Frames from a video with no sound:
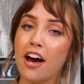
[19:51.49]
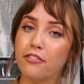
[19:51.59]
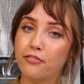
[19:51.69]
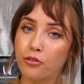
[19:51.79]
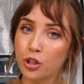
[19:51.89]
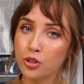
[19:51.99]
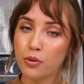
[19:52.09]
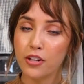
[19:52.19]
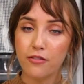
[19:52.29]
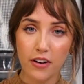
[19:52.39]
at
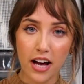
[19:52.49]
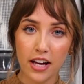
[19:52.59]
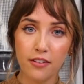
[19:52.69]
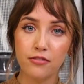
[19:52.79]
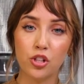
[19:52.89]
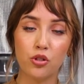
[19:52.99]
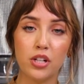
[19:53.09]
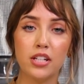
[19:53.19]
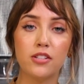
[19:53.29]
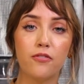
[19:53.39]
425
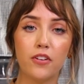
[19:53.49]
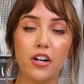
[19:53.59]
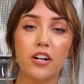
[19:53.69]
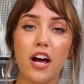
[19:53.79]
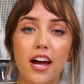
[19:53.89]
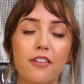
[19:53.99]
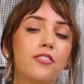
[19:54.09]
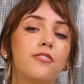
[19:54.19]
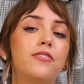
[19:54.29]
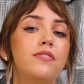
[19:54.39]
degrees
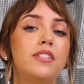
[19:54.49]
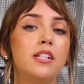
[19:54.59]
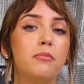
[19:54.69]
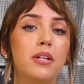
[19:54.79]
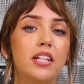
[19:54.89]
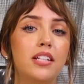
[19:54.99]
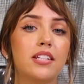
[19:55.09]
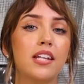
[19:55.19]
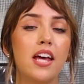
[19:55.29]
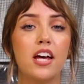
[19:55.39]
Fahrenheit for 15
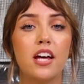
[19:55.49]
minutes.